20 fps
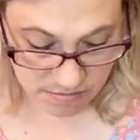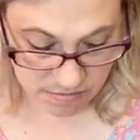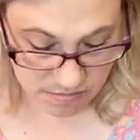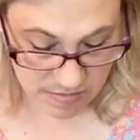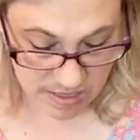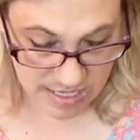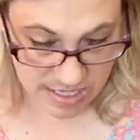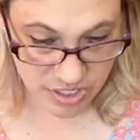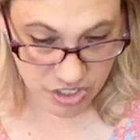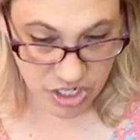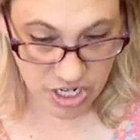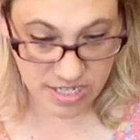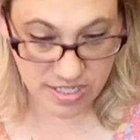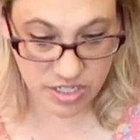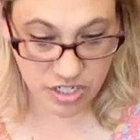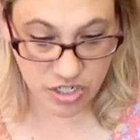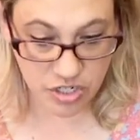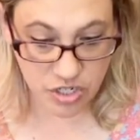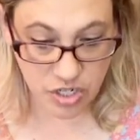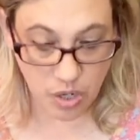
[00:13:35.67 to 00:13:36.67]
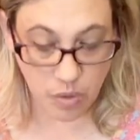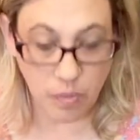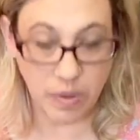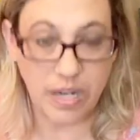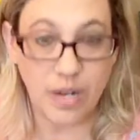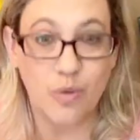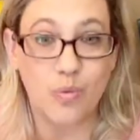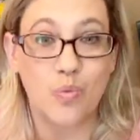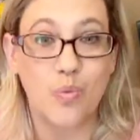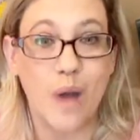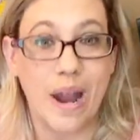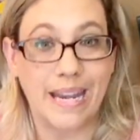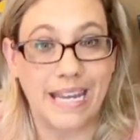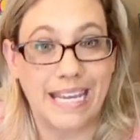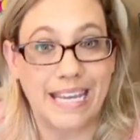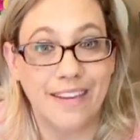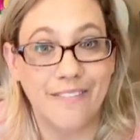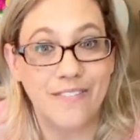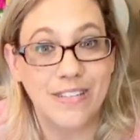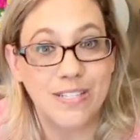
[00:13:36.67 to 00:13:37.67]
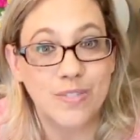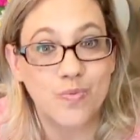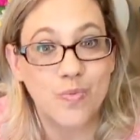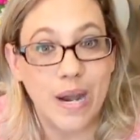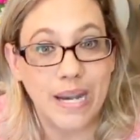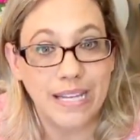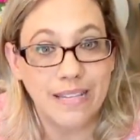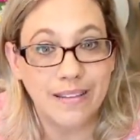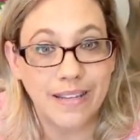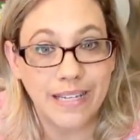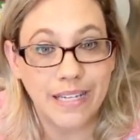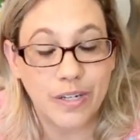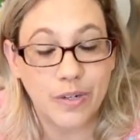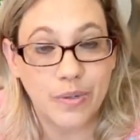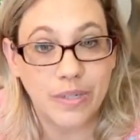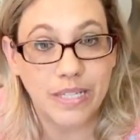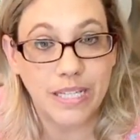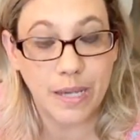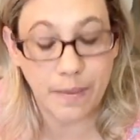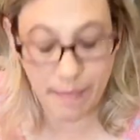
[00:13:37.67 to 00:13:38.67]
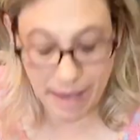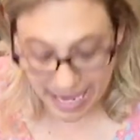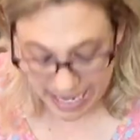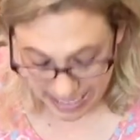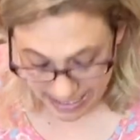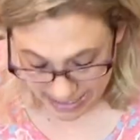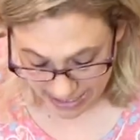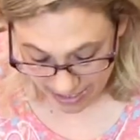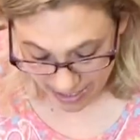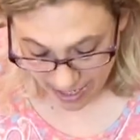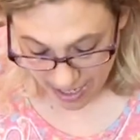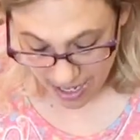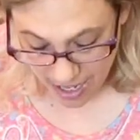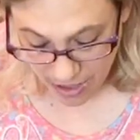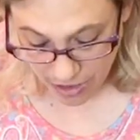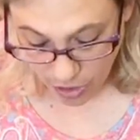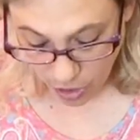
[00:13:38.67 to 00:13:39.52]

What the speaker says: it just, you don't want it runny. If it's runny like acrylic paint, the